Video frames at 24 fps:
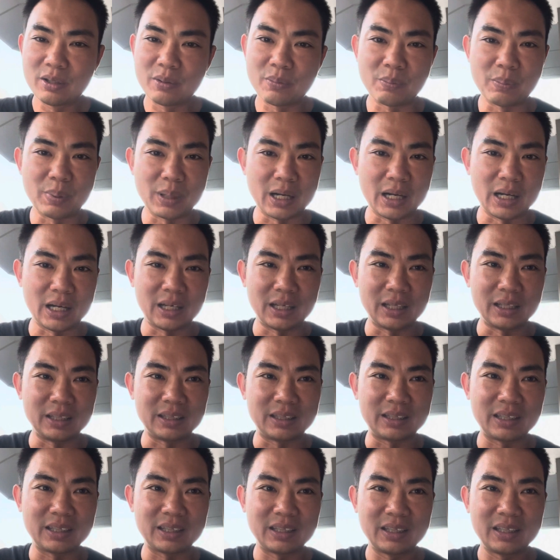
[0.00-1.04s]

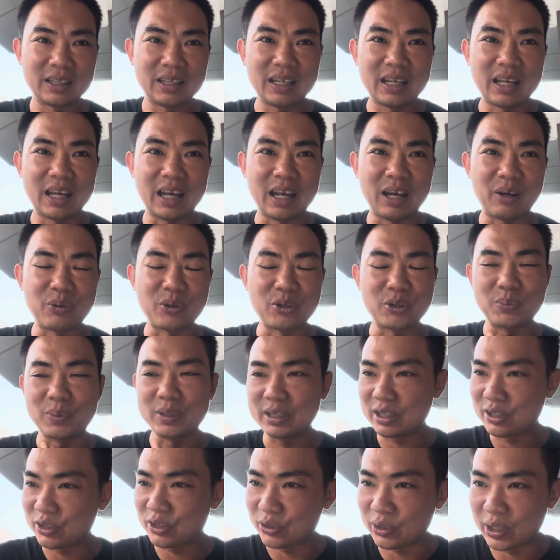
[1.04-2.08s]
but I was
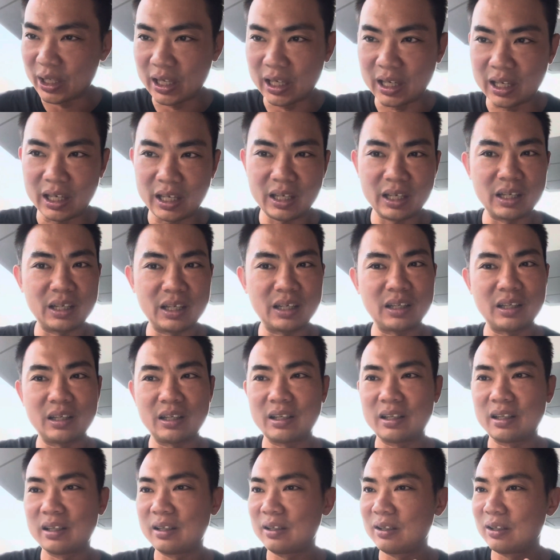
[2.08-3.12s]
busy training and
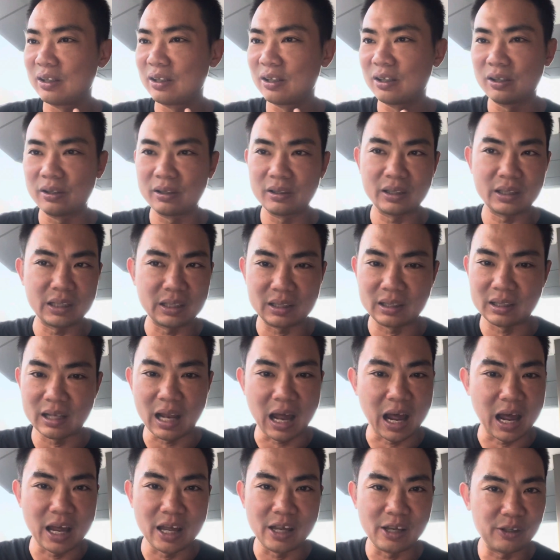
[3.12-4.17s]
this
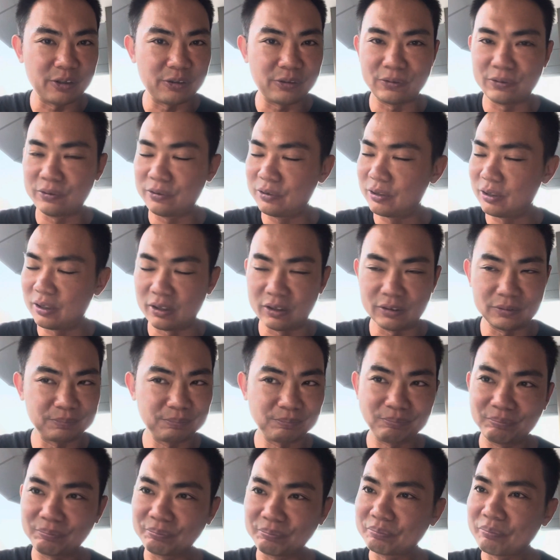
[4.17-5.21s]
live,
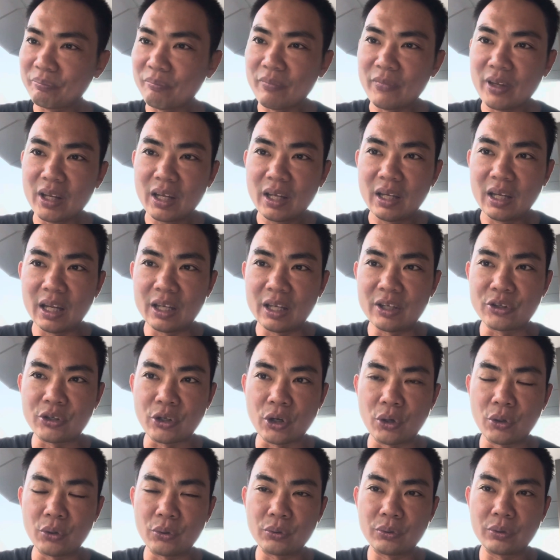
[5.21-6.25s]
and
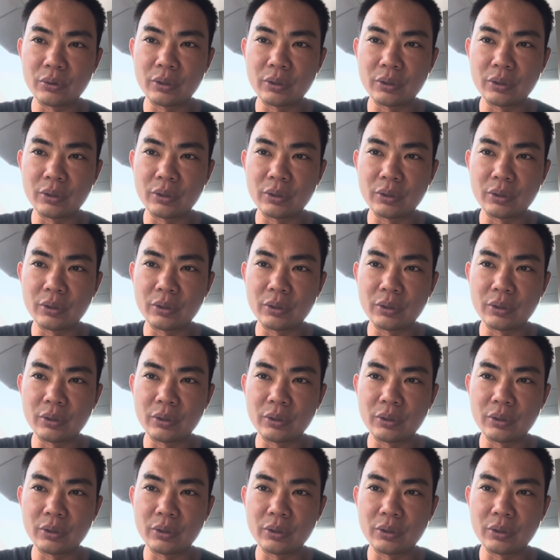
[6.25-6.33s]
so